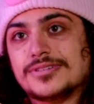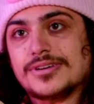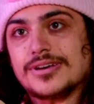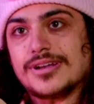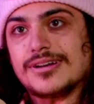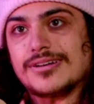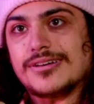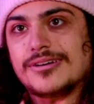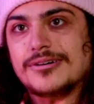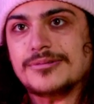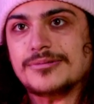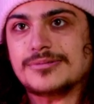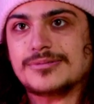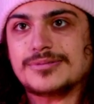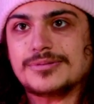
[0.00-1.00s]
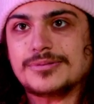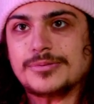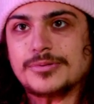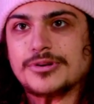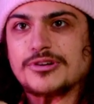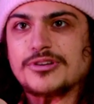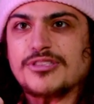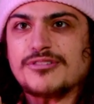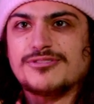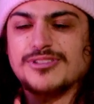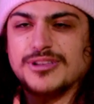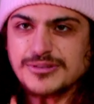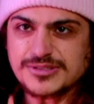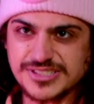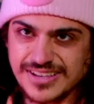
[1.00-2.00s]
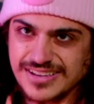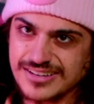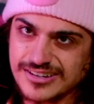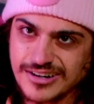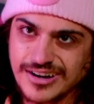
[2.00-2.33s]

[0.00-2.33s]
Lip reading: I don't know. When you're in the flow state, your